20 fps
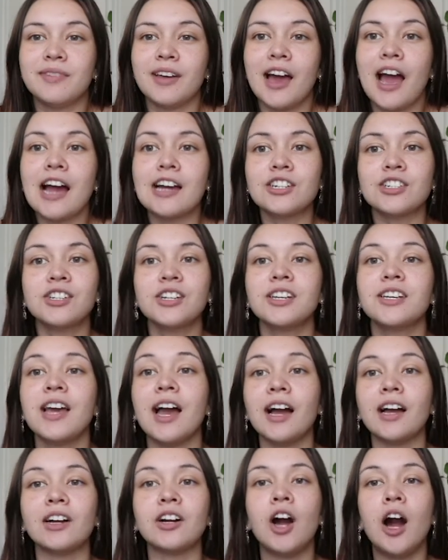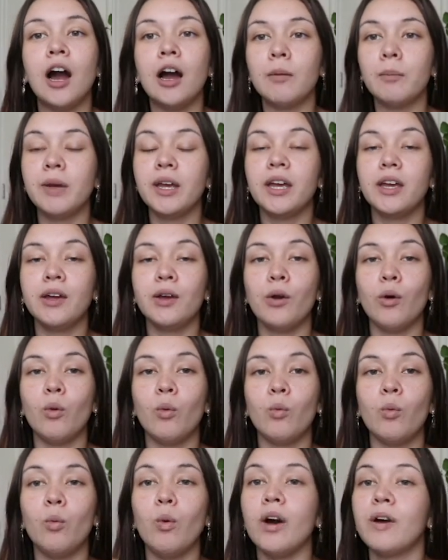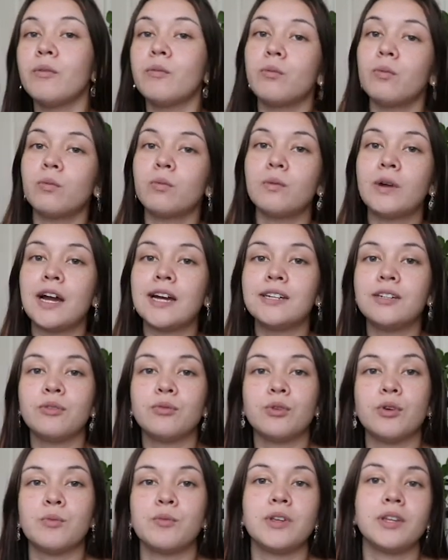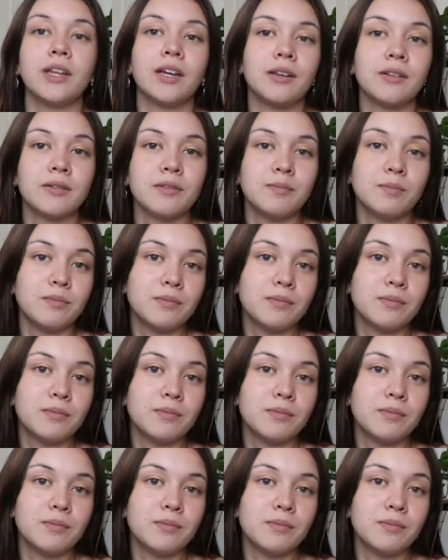actually, yeah, comment what kind of room you'd like